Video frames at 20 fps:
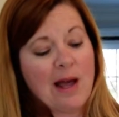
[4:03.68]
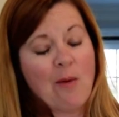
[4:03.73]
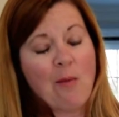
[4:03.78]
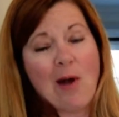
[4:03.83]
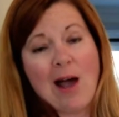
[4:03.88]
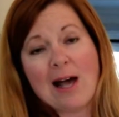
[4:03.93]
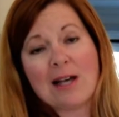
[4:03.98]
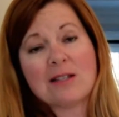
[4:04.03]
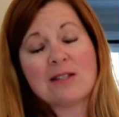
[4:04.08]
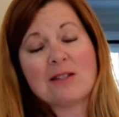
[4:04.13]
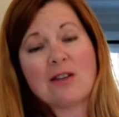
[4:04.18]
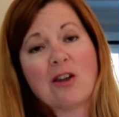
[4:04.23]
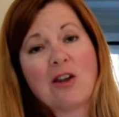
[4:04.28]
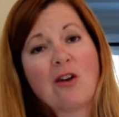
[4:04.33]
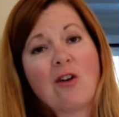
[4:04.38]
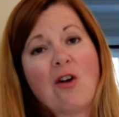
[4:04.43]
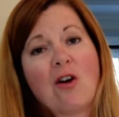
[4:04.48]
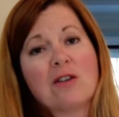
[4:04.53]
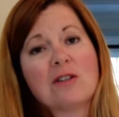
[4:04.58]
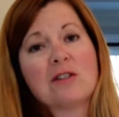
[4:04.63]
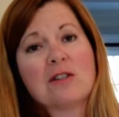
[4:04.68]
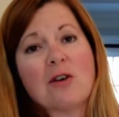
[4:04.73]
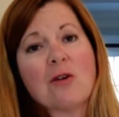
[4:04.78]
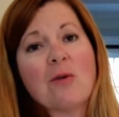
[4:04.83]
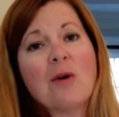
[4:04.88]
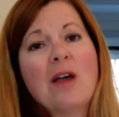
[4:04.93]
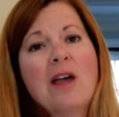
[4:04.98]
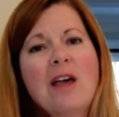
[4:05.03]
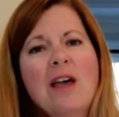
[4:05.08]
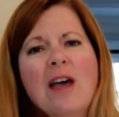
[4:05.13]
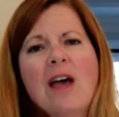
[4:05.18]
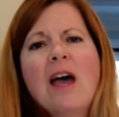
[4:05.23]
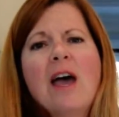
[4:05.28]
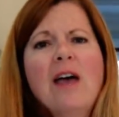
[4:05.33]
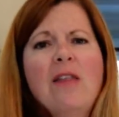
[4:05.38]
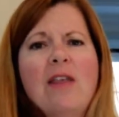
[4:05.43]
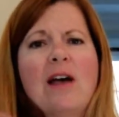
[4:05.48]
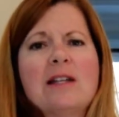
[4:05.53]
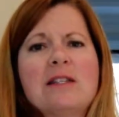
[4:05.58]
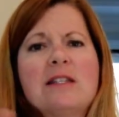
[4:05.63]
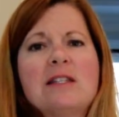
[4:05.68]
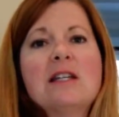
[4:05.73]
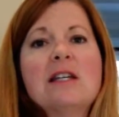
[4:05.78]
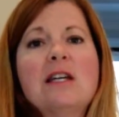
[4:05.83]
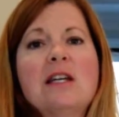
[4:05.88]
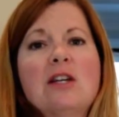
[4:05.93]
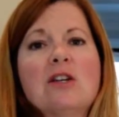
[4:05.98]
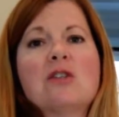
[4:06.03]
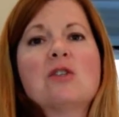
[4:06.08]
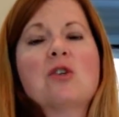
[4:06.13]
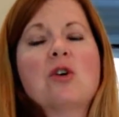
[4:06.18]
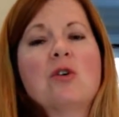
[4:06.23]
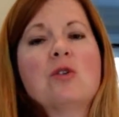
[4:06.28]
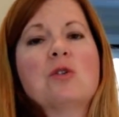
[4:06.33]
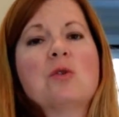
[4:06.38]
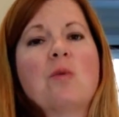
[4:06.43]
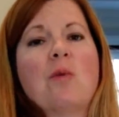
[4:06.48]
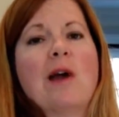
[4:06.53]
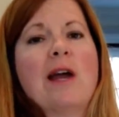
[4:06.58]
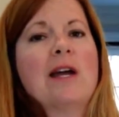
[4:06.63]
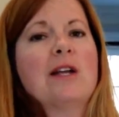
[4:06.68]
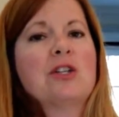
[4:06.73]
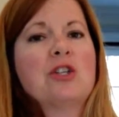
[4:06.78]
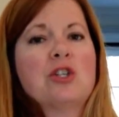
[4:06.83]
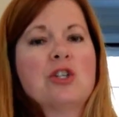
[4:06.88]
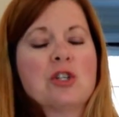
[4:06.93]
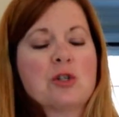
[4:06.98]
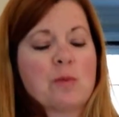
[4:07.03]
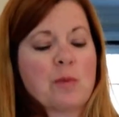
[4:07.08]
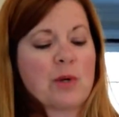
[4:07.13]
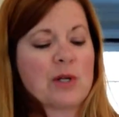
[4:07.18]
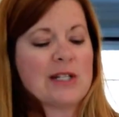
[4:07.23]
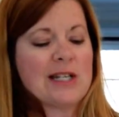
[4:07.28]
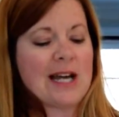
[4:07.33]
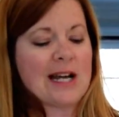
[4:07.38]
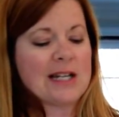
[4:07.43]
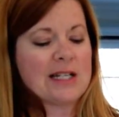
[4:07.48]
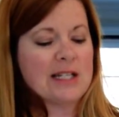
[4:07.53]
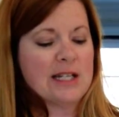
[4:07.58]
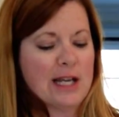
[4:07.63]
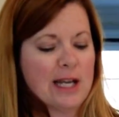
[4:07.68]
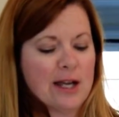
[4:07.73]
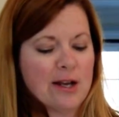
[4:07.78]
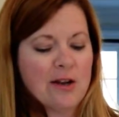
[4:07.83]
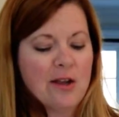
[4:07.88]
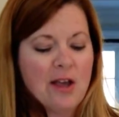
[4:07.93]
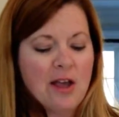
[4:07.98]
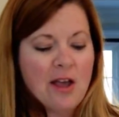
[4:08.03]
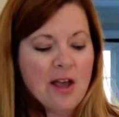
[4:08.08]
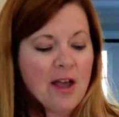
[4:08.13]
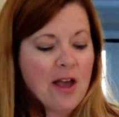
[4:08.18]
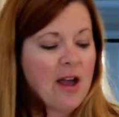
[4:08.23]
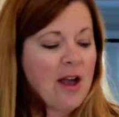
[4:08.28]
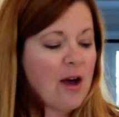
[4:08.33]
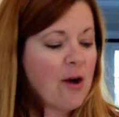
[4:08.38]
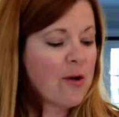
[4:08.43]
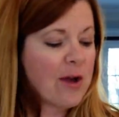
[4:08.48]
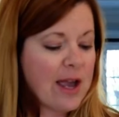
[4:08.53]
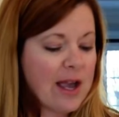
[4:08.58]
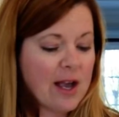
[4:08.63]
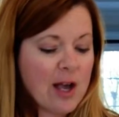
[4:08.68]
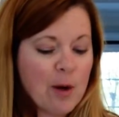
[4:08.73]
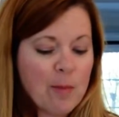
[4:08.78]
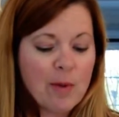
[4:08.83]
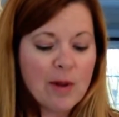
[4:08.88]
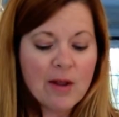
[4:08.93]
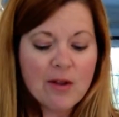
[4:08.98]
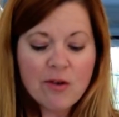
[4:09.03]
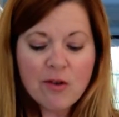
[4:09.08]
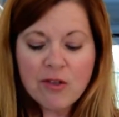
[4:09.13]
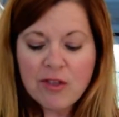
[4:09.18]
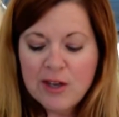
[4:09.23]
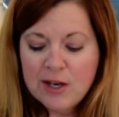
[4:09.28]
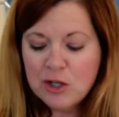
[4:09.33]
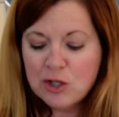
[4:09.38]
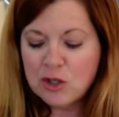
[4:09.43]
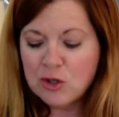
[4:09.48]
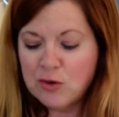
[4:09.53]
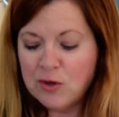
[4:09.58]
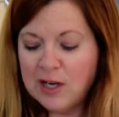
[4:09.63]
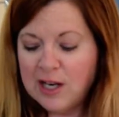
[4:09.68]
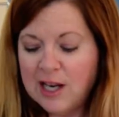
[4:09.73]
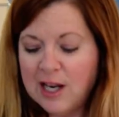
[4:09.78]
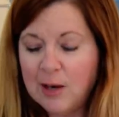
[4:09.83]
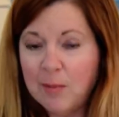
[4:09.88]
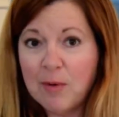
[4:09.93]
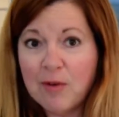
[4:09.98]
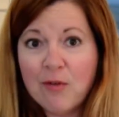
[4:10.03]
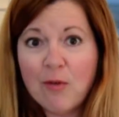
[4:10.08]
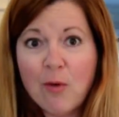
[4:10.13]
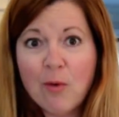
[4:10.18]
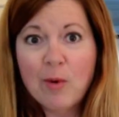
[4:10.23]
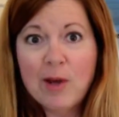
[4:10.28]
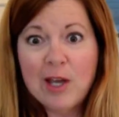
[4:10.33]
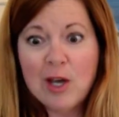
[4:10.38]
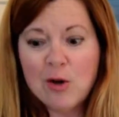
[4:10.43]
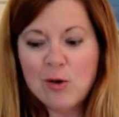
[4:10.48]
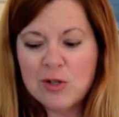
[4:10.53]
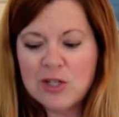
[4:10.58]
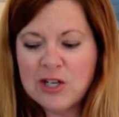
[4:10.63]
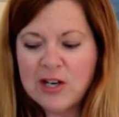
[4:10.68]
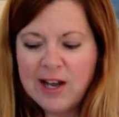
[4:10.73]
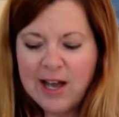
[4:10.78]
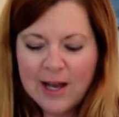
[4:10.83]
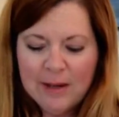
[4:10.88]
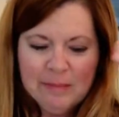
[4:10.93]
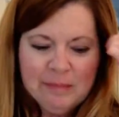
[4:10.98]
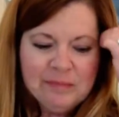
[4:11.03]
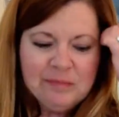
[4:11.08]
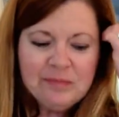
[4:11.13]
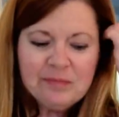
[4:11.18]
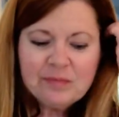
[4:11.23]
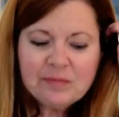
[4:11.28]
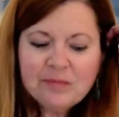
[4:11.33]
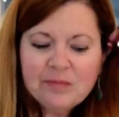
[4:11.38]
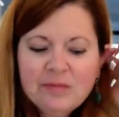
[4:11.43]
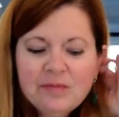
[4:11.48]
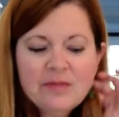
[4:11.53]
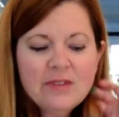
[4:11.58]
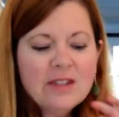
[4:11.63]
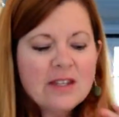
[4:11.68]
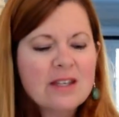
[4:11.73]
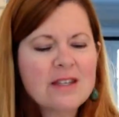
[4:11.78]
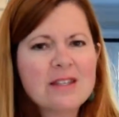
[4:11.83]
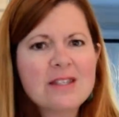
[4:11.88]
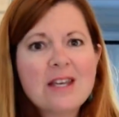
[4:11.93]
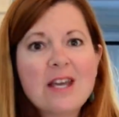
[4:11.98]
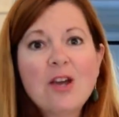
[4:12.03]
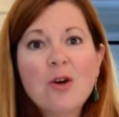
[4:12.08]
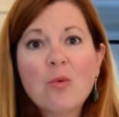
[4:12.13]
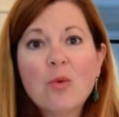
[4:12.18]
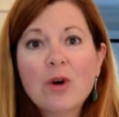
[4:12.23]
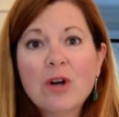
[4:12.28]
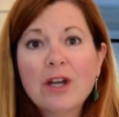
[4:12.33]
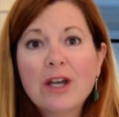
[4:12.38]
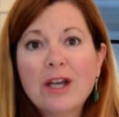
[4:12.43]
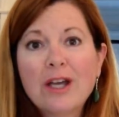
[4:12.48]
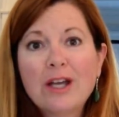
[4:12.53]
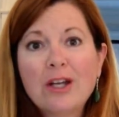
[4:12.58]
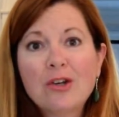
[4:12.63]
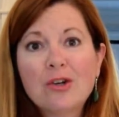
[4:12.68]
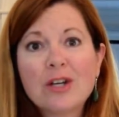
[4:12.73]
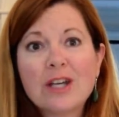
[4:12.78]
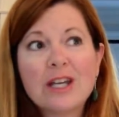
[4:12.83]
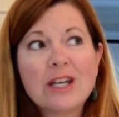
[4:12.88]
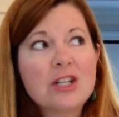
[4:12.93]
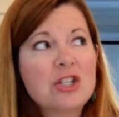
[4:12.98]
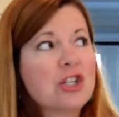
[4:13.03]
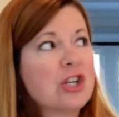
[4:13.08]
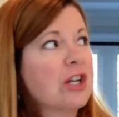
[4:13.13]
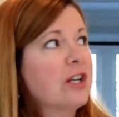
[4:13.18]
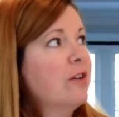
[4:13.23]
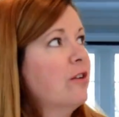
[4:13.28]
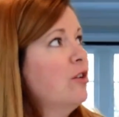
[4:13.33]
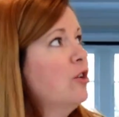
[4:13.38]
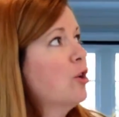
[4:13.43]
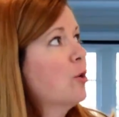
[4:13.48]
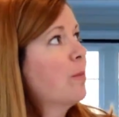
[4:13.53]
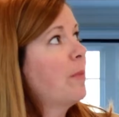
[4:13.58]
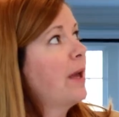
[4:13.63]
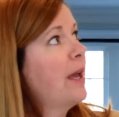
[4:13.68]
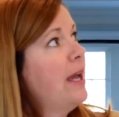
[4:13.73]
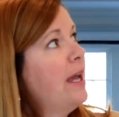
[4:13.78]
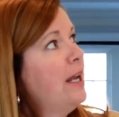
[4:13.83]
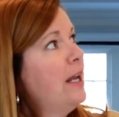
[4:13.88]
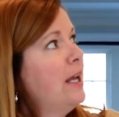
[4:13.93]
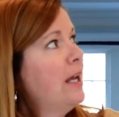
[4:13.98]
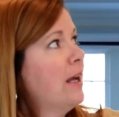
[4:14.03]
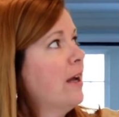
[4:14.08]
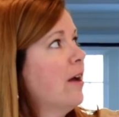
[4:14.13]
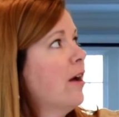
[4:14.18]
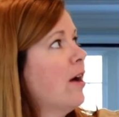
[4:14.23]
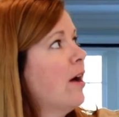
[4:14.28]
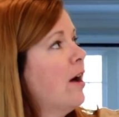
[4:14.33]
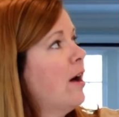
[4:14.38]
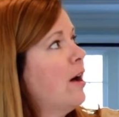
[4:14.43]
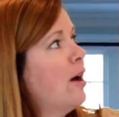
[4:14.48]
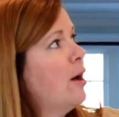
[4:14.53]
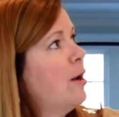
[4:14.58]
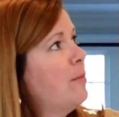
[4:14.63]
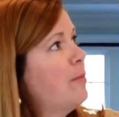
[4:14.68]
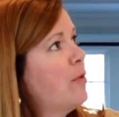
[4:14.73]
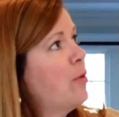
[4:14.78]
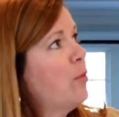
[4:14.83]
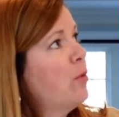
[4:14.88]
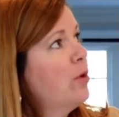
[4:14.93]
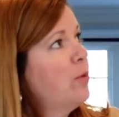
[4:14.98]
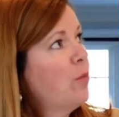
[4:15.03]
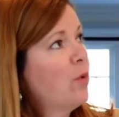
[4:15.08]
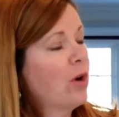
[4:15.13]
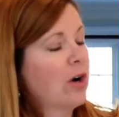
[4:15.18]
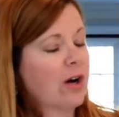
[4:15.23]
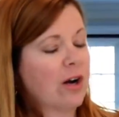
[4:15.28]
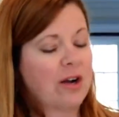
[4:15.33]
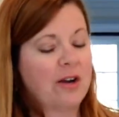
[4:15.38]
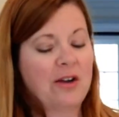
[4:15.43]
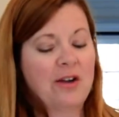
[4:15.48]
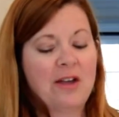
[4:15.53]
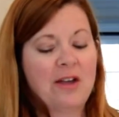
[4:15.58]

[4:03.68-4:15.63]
wax on it also. And that stickiness goes away. It's just protecting it. Okay, a couple other things you need before we go today. Say you're working in your kitchen, you're painting the woodwork,